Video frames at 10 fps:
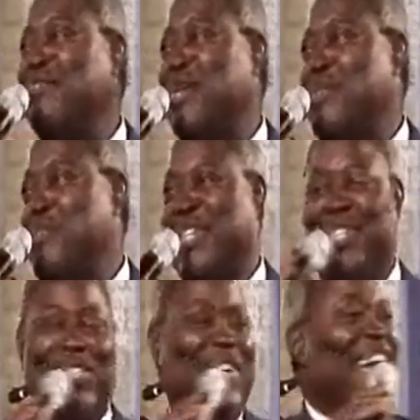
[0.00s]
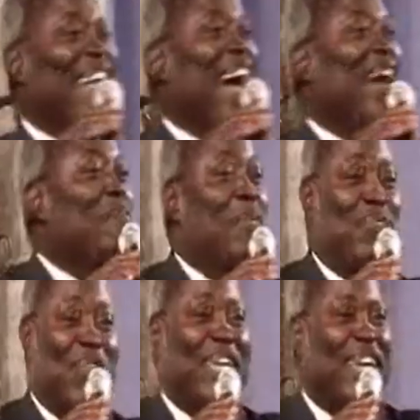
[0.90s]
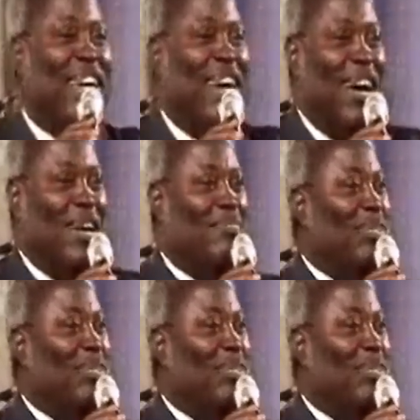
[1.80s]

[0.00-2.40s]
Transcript: upon you. Now, before he comes,